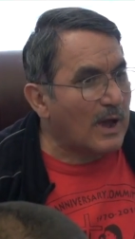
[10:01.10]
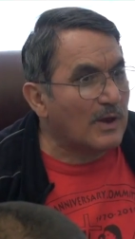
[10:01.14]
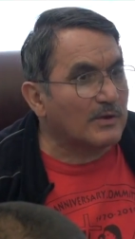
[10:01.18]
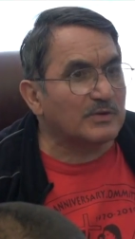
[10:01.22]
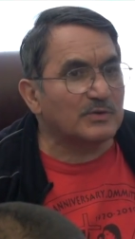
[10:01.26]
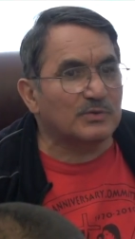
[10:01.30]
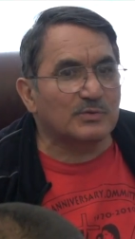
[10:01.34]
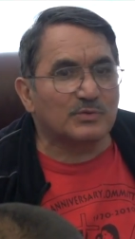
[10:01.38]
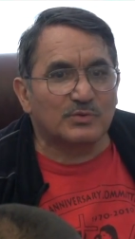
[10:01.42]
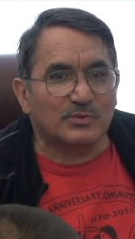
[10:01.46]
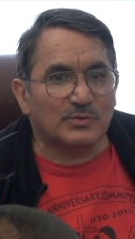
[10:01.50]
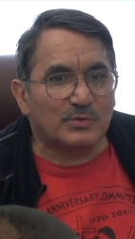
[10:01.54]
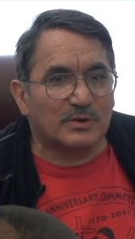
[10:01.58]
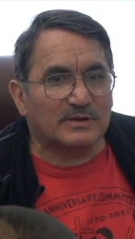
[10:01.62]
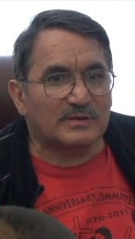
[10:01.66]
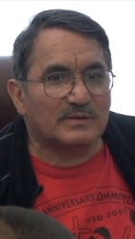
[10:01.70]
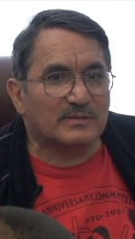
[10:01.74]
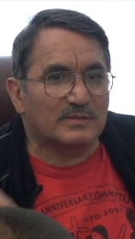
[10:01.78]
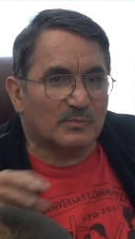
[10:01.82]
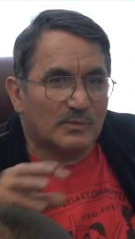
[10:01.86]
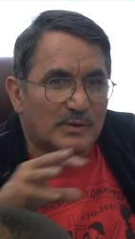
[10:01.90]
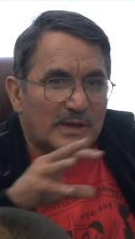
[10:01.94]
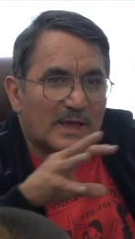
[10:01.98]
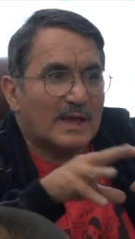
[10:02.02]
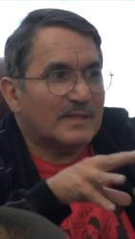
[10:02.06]
how do you do it?
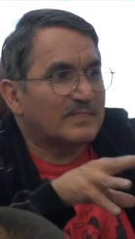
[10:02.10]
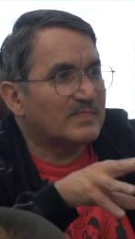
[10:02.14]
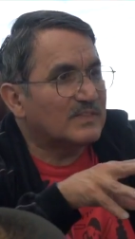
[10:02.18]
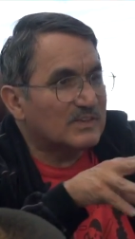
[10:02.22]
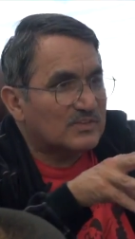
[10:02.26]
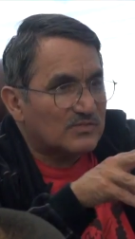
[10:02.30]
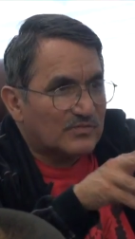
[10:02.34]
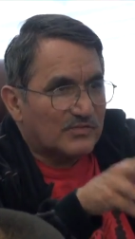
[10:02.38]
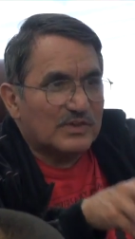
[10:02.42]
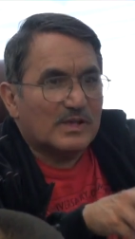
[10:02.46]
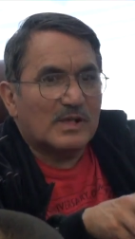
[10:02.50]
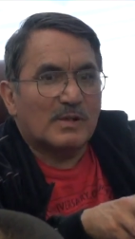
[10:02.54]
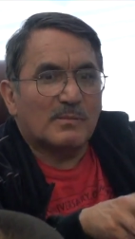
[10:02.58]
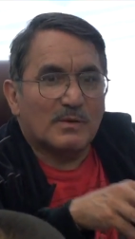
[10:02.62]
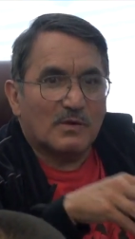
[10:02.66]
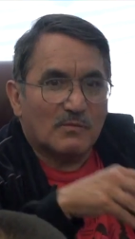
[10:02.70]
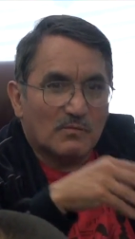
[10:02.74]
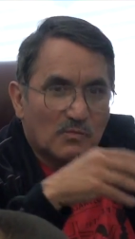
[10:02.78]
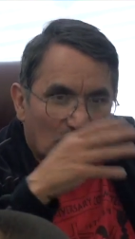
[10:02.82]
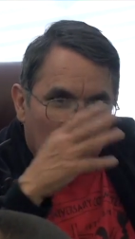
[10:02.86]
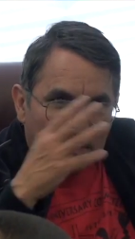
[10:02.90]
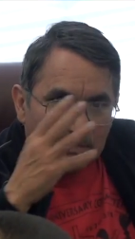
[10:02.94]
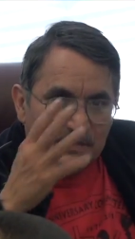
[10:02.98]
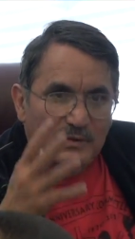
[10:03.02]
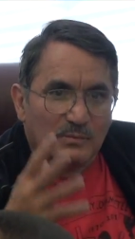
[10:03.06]
We had this film
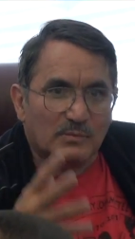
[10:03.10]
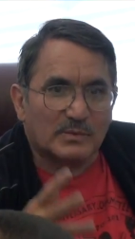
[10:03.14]
of one